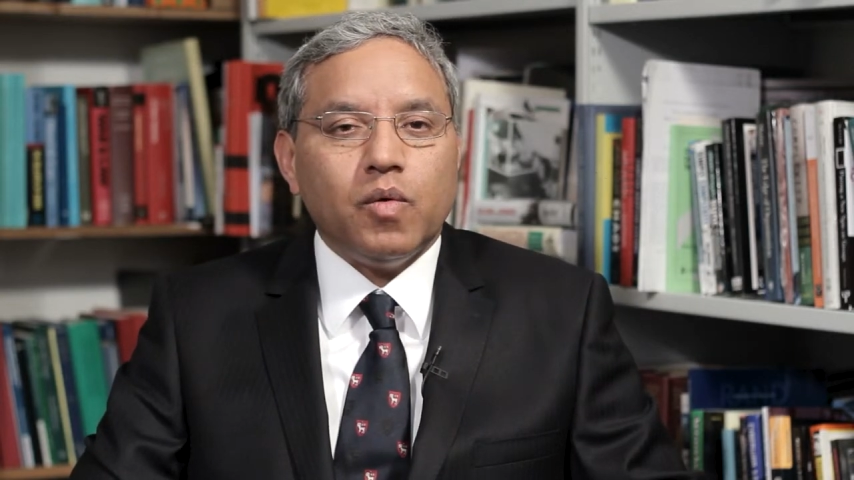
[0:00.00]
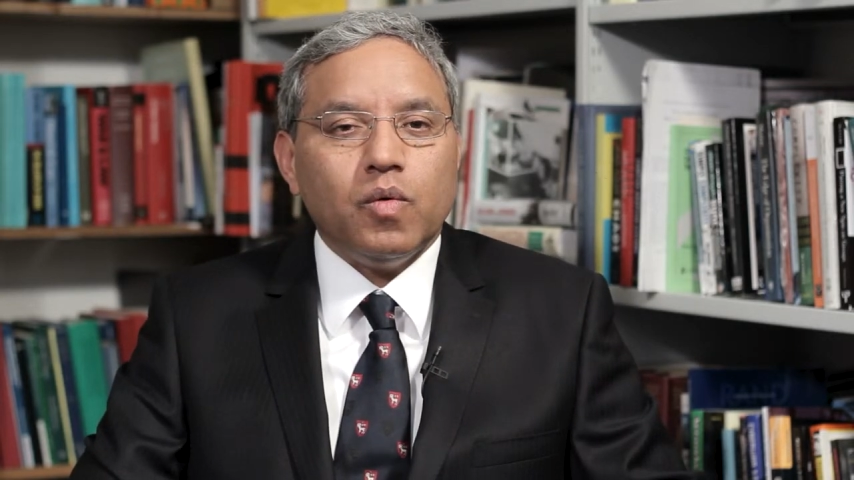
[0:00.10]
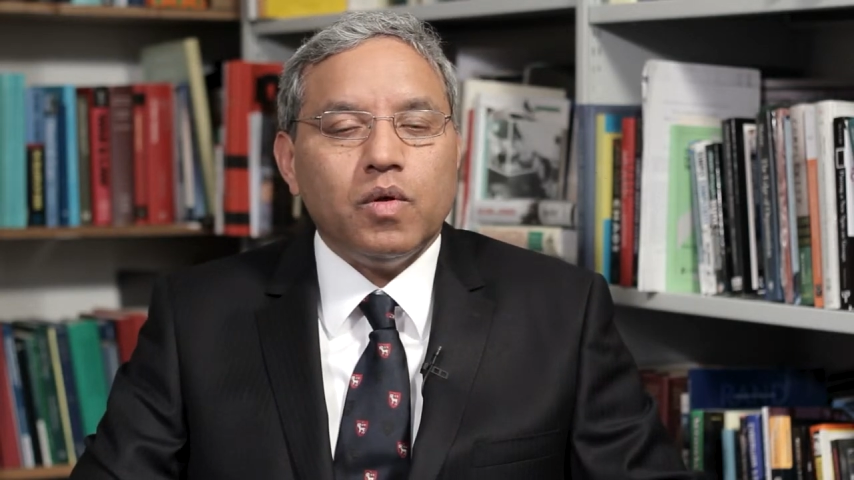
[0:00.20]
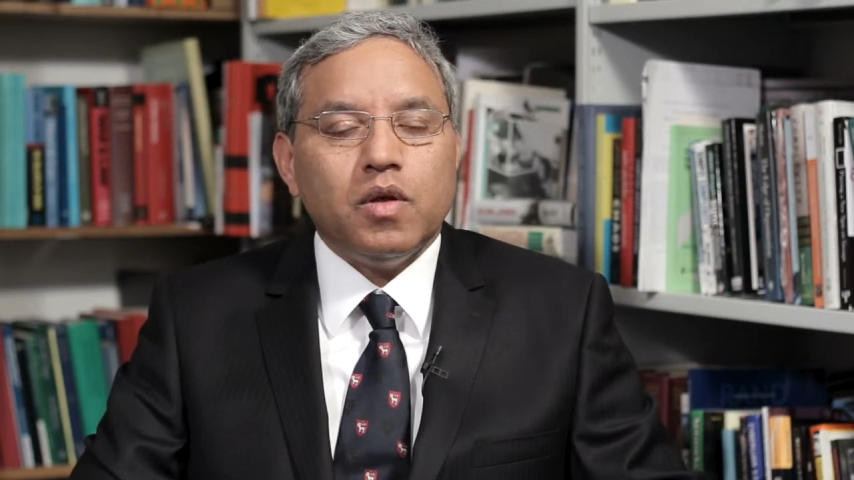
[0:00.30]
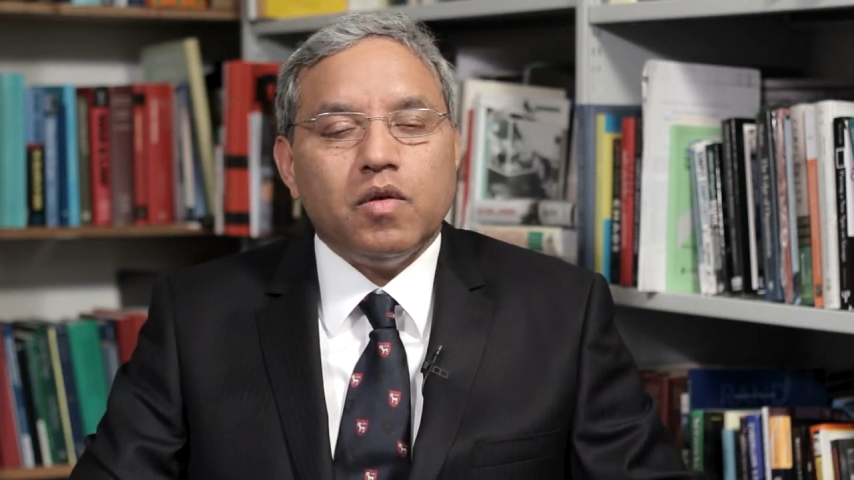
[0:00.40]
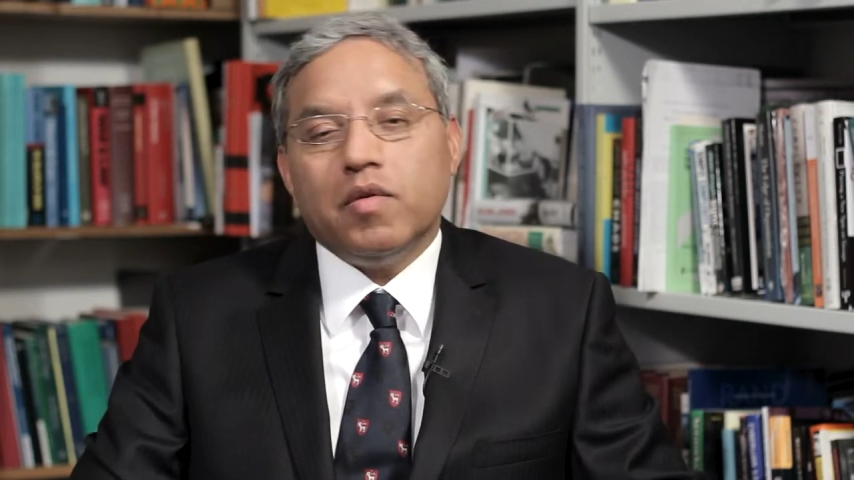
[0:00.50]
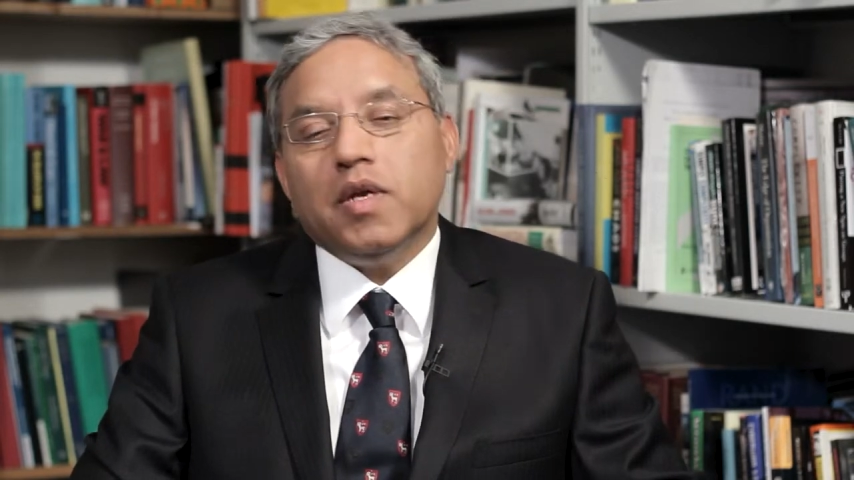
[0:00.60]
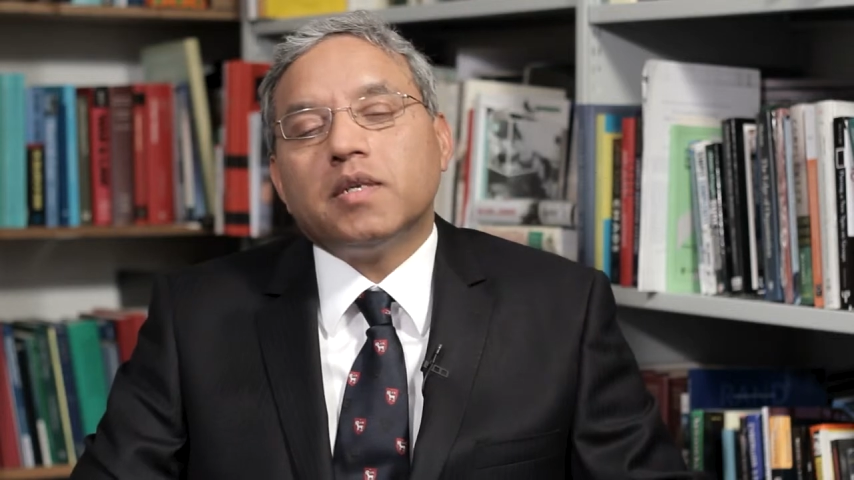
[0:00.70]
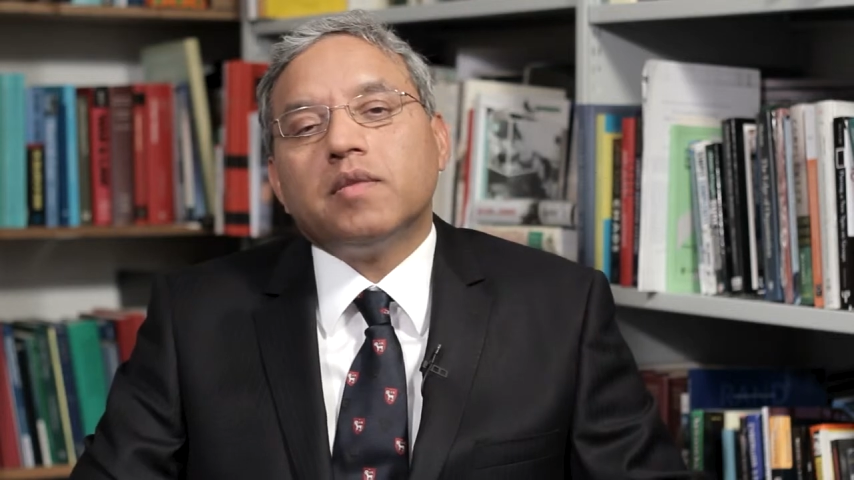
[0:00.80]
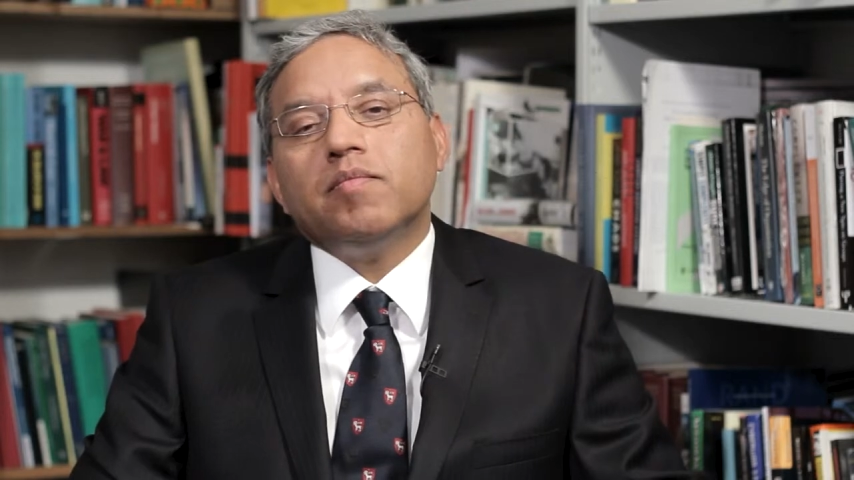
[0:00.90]
law,
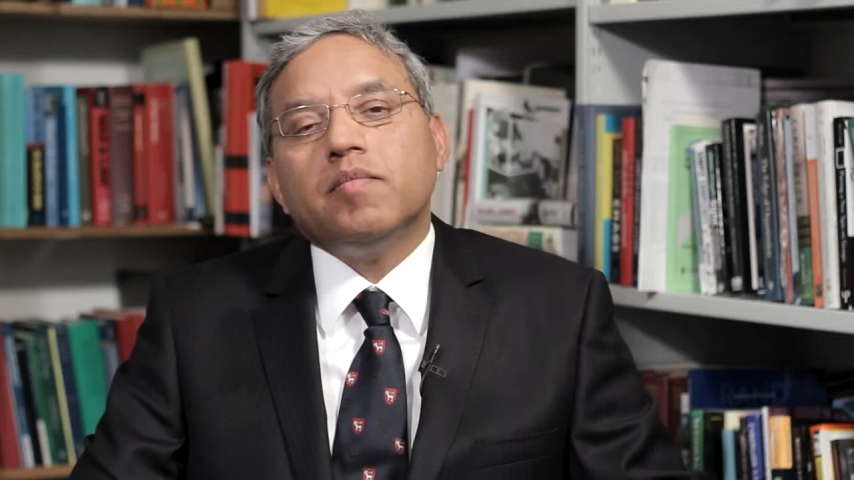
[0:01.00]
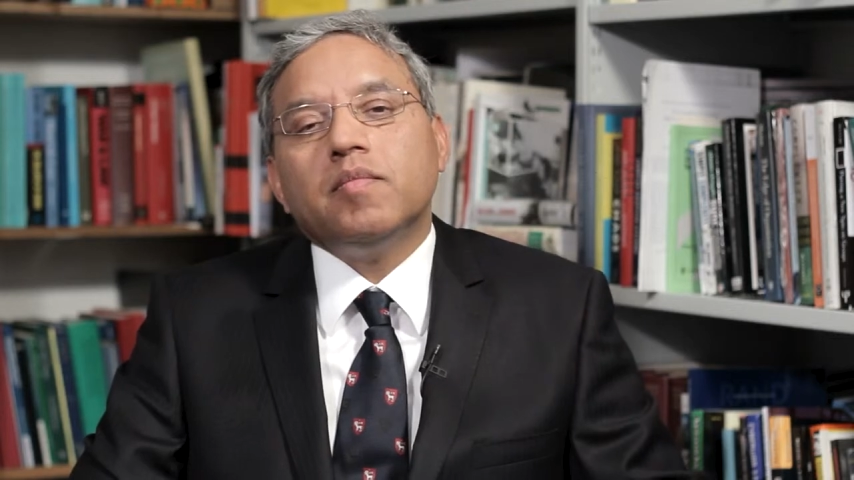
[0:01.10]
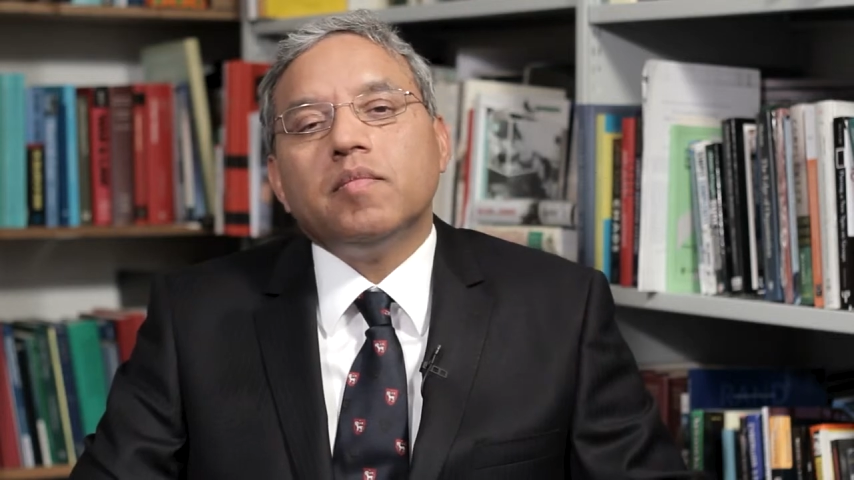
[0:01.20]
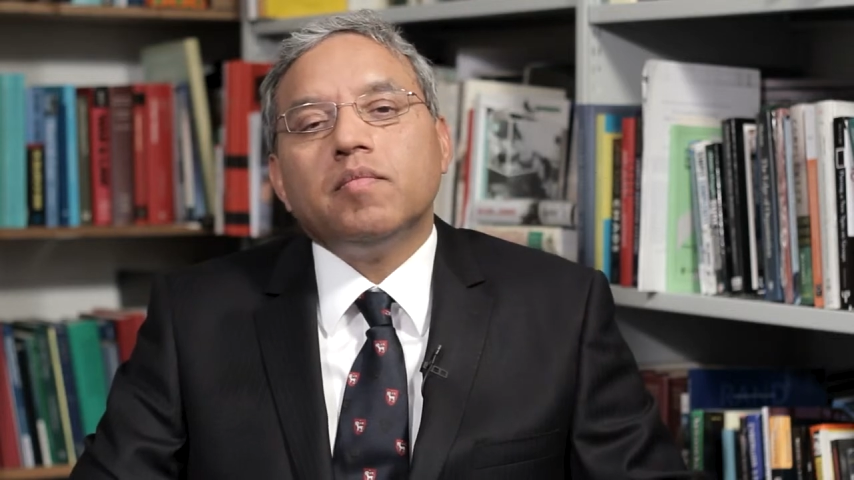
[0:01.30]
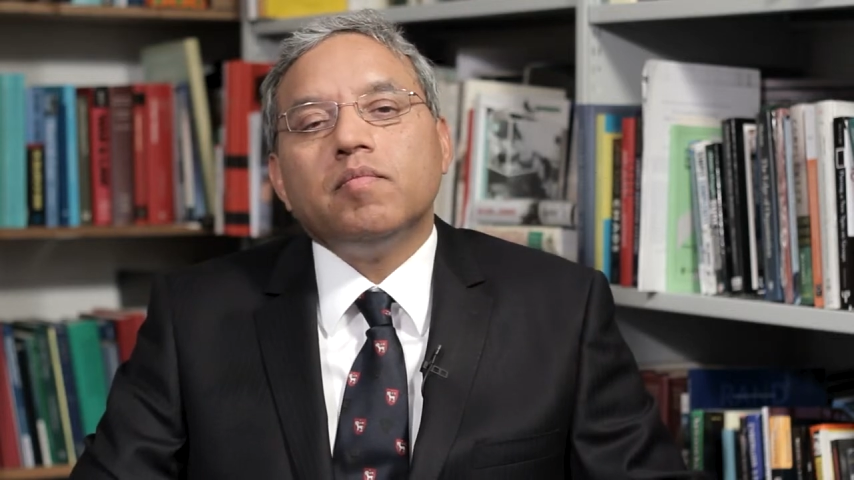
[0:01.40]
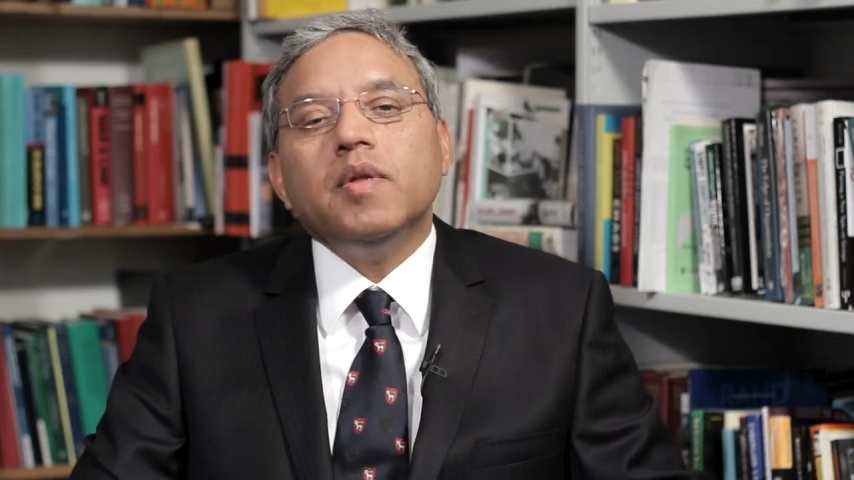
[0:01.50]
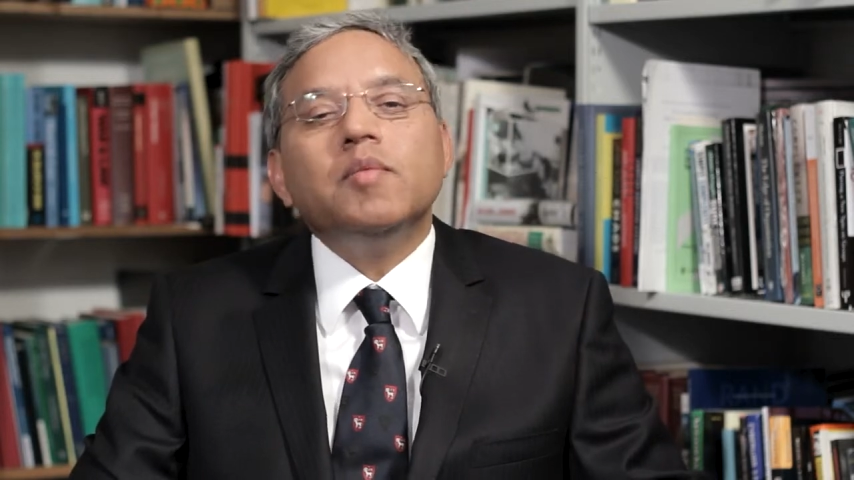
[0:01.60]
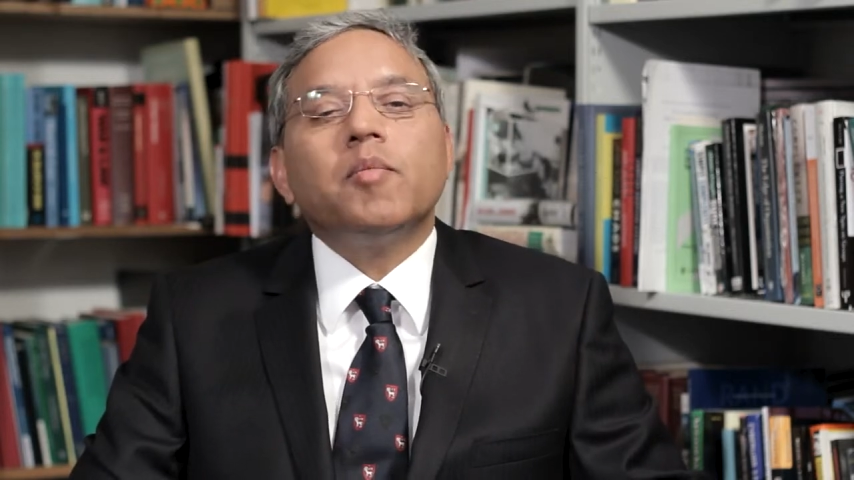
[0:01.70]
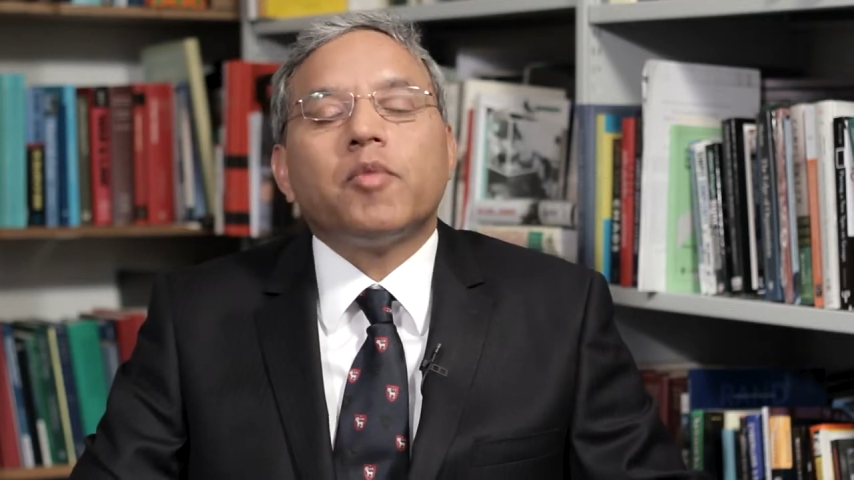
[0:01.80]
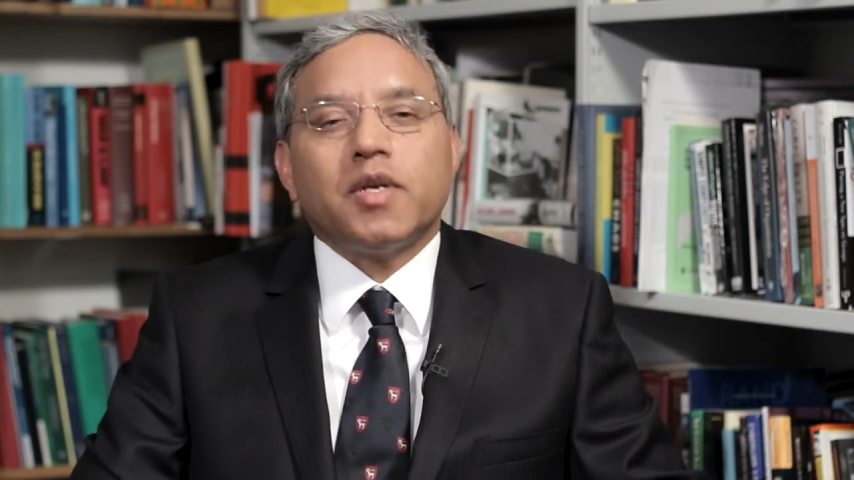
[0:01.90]
minimum